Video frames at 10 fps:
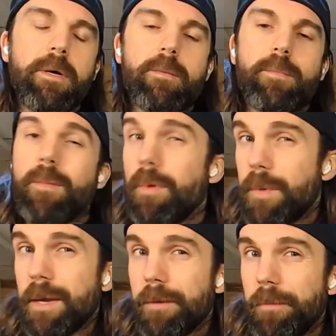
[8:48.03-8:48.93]
Maybe a
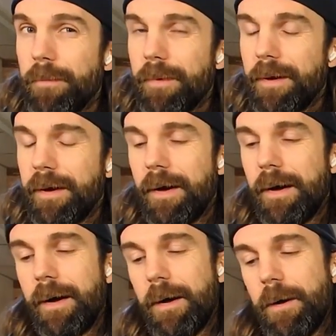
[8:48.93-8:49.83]
medium.
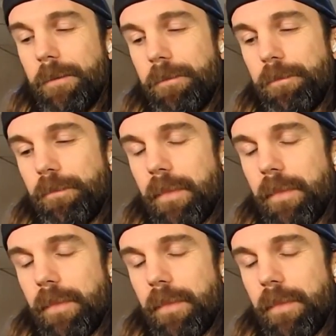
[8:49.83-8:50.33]
And